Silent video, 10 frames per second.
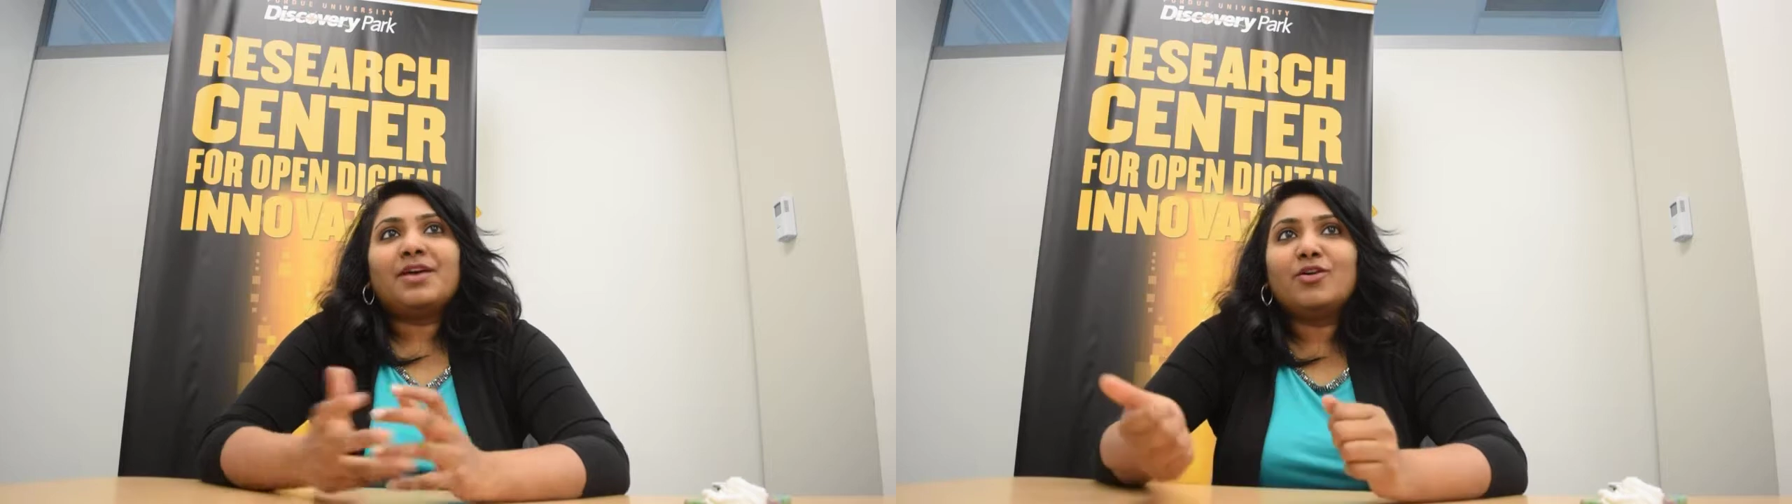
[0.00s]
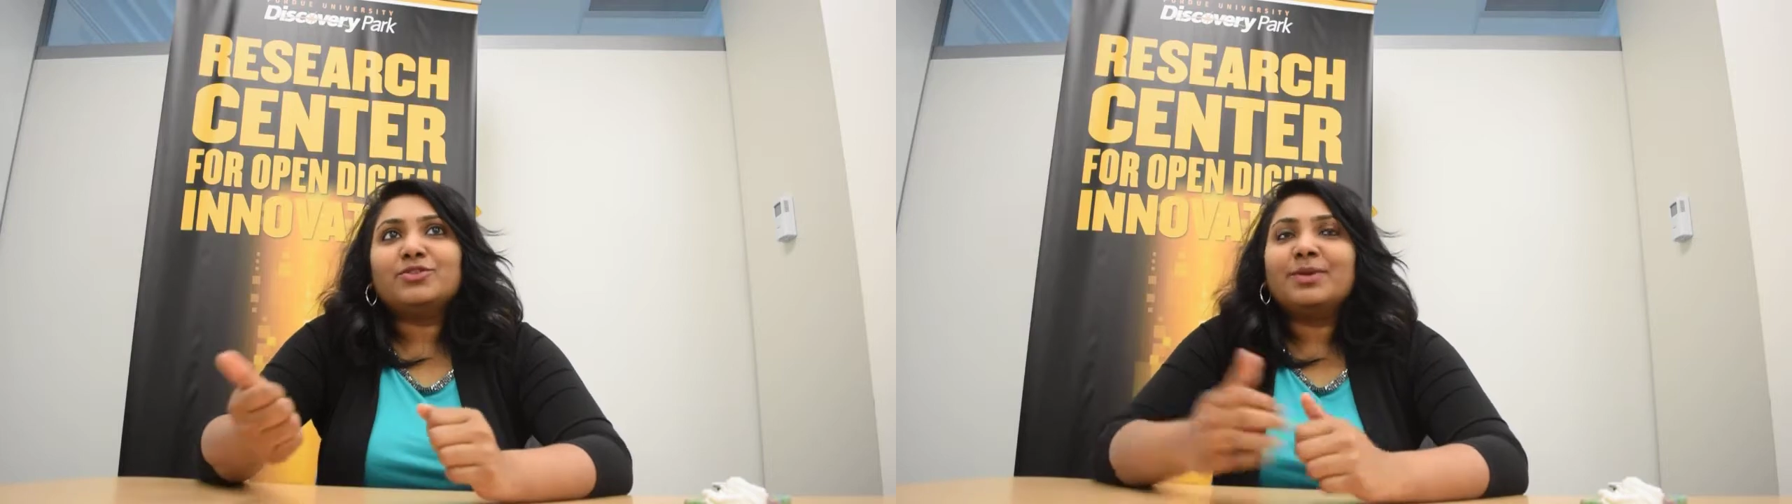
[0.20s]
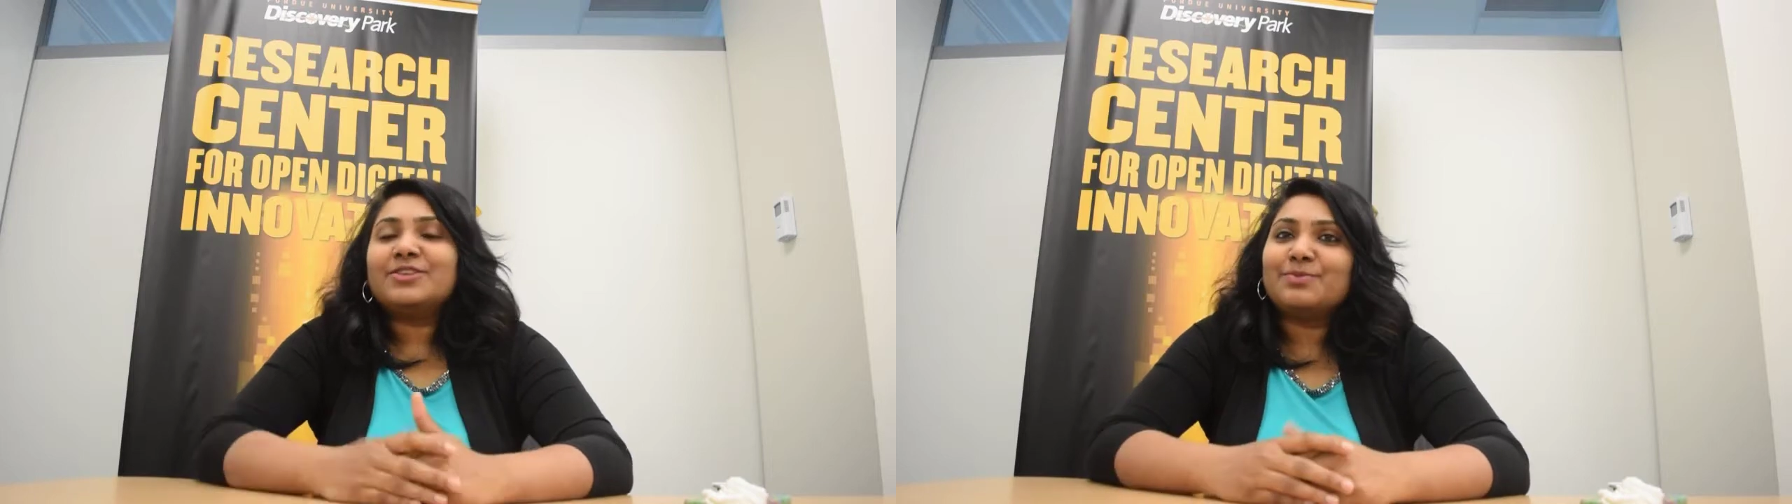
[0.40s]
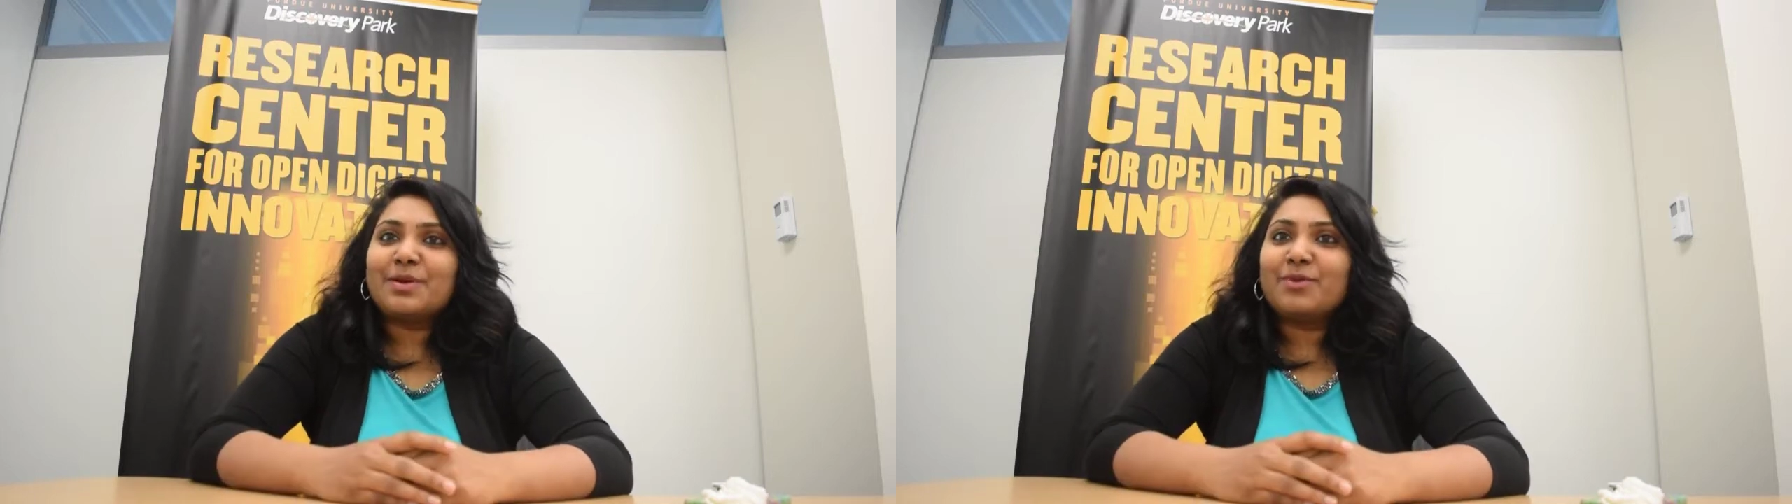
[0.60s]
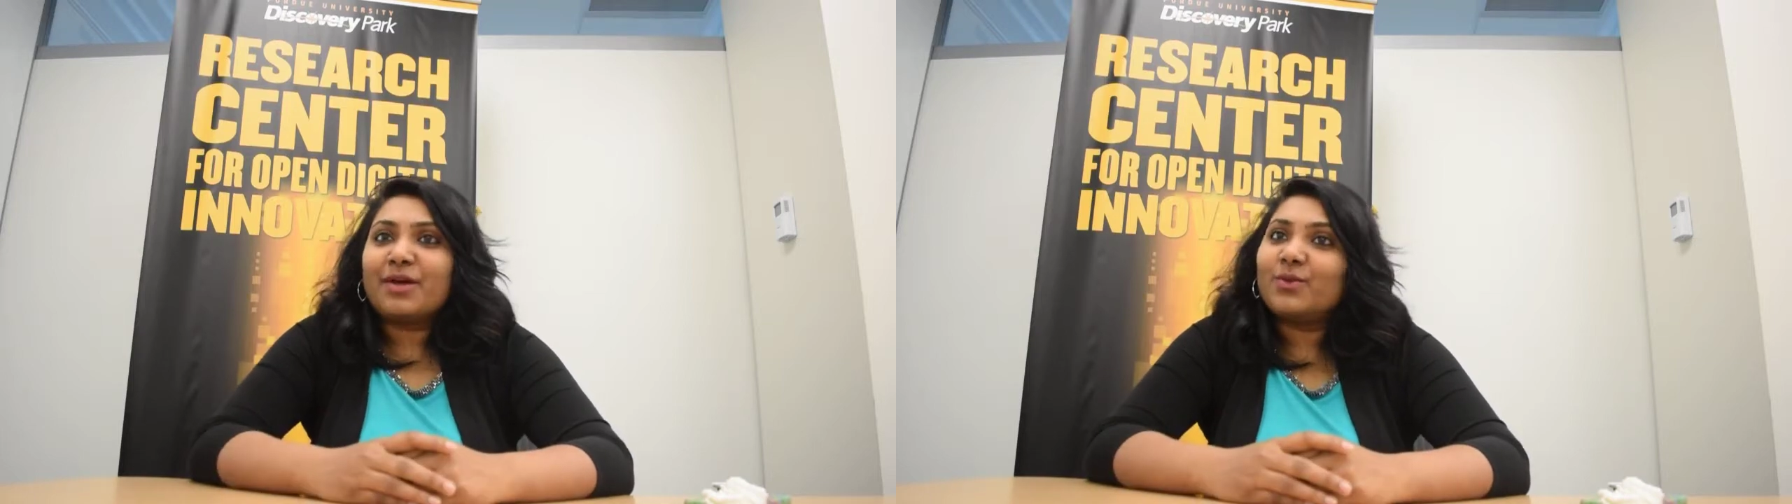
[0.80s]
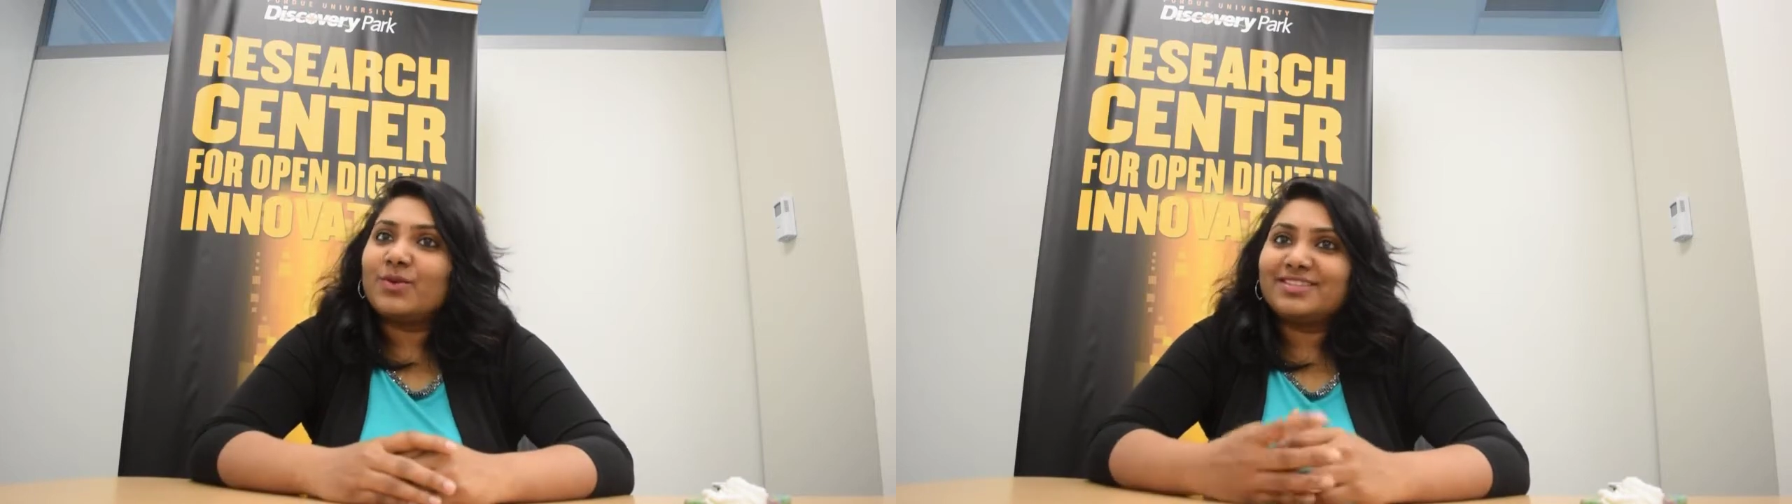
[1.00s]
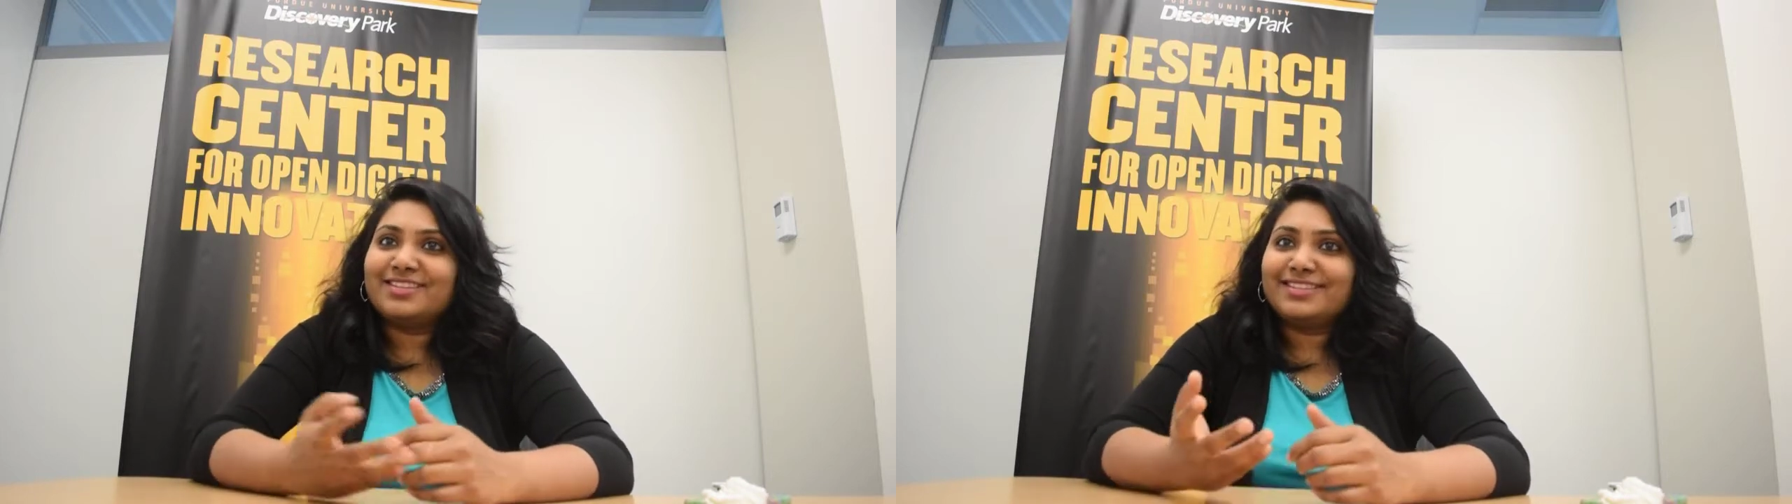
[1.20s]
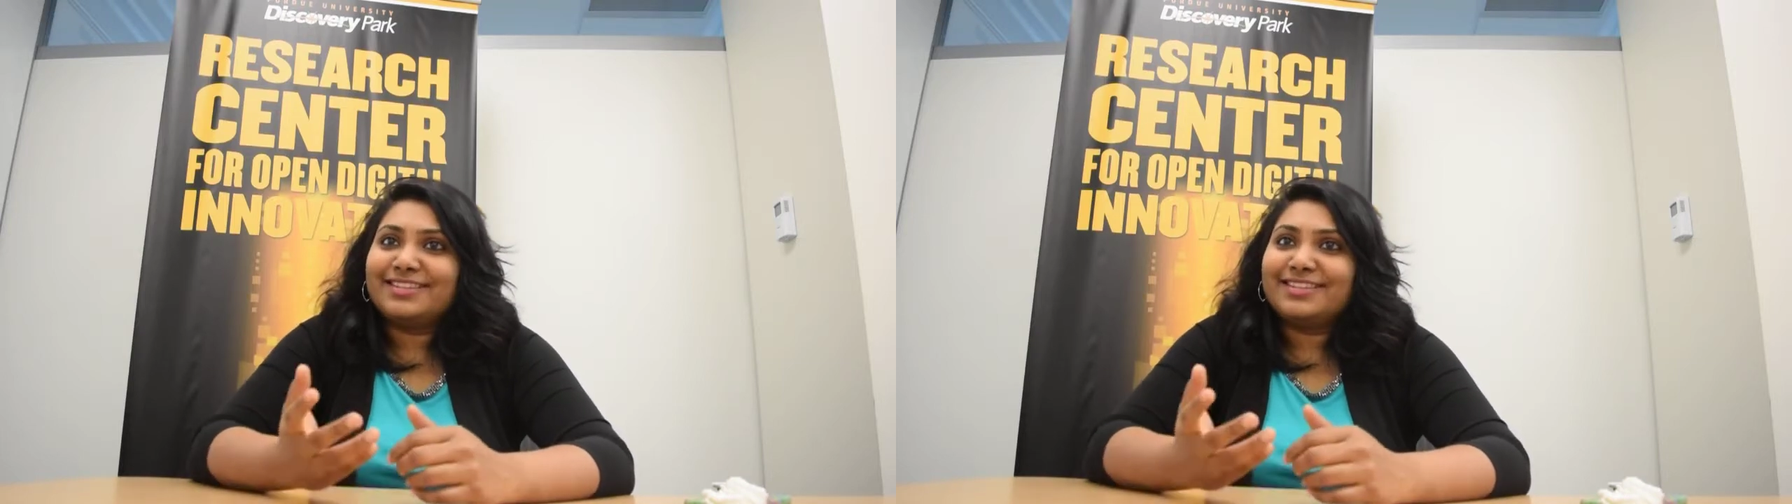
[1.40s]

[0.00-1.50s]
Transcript: Also because my brother was in the